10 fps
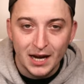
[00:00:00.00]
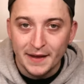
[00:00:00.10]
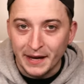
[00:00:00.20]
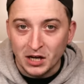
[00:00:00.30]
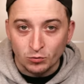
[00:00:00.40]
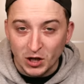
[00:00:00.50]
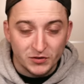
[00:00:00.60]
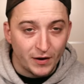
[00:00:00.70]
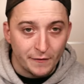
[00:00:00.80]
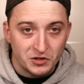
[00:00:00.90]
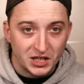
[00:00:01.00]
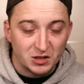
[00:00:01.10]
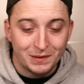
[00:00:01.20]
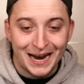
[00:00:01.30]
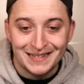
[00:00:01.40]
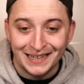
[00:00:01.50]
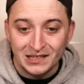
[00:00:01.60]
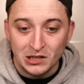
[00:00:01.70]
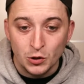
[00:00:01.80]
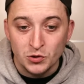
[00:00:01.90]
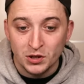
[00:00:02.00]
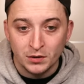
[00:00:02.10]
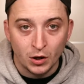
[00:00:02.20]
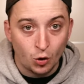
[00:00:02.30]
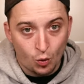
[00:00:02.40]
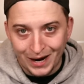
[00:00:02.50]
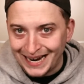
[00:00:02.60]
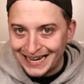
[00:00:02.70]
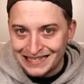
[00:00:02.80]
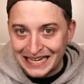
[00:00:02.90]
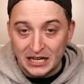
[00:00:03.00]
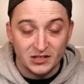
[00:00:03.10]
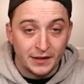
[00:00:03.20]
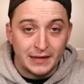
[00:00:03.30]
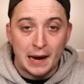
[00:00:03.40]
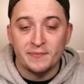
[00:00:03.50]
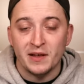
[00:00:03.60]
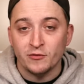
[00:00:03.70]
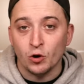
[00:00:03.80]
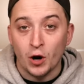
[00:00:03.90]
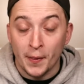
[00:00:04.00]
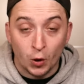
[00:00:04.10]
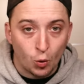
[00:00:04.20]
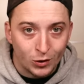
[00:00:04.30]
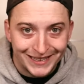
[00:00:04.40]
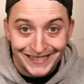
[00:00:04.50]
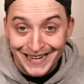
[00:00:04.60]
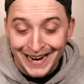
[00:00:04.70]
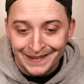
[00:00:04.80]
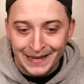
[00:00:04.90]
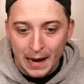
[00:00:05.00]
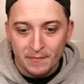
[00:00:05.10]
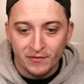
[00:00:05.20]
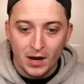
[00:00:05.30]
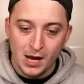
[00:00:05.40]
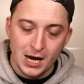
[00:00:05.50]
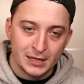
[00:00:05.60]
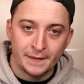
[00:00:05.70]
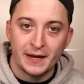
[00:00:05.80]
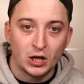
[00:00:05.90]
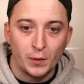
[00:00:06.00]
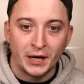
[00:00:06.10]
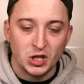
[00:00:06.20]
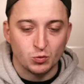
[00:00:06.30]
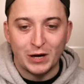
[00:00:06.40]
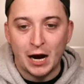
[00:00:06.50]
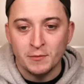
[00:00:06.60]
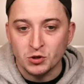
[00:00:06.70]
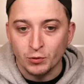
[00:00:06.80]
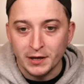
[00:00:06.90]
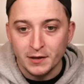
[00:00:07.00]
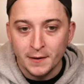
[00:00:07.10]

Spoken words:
They can rest five or six players against Luton quite easily because the depth they've got and the quality in depth. And then they go against Real Madrid.